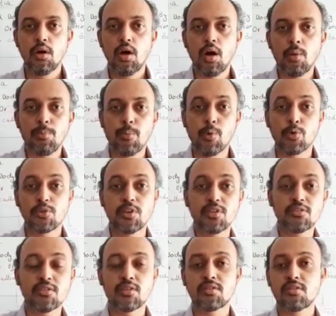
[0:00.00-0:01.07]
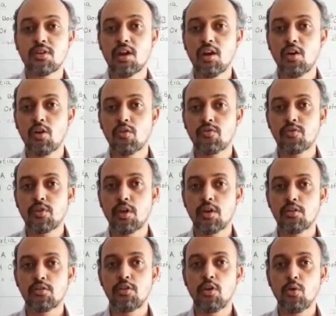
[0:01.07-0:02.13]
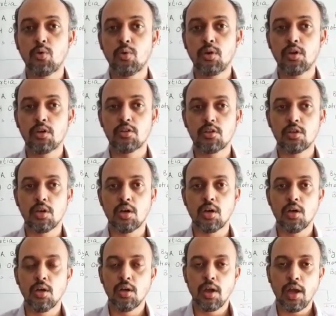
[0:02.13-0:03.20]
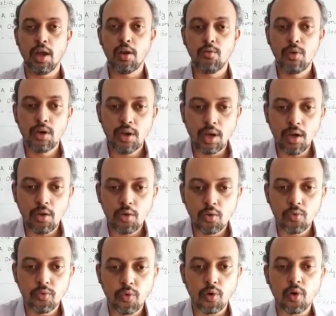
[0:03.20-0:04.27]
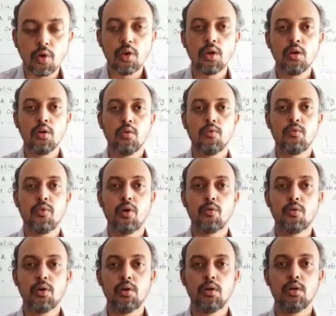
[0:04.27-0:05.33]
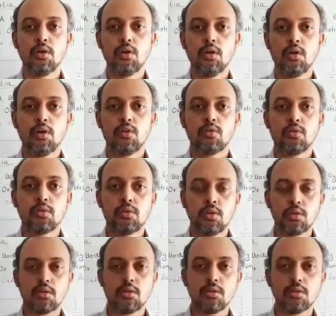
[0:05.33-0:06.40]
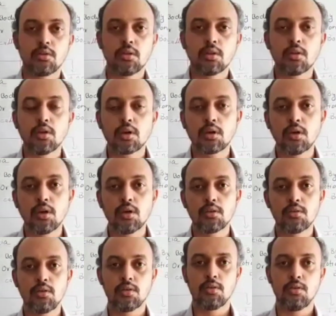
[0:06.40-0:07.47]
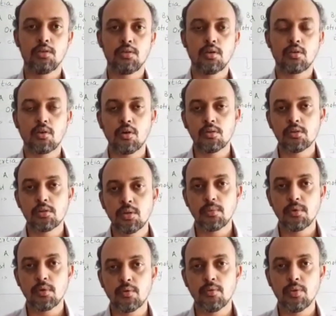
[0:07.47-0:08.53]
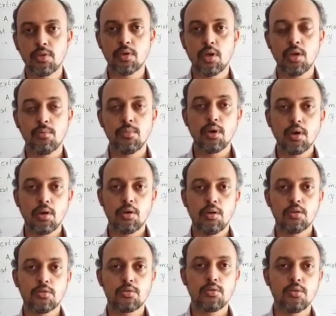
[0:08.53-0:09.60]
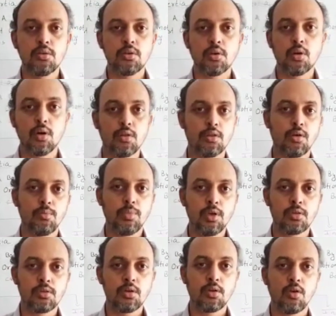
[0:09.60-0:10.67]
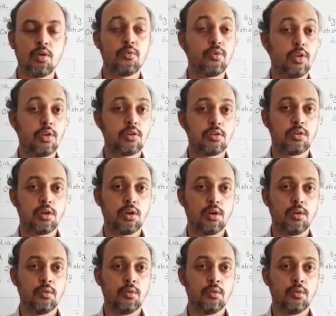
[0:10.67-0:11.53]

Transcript: opposes the state of change due to inertia, and we tend to fall forward. So this is the case, this is the concept which can be understood on the basic of inertia.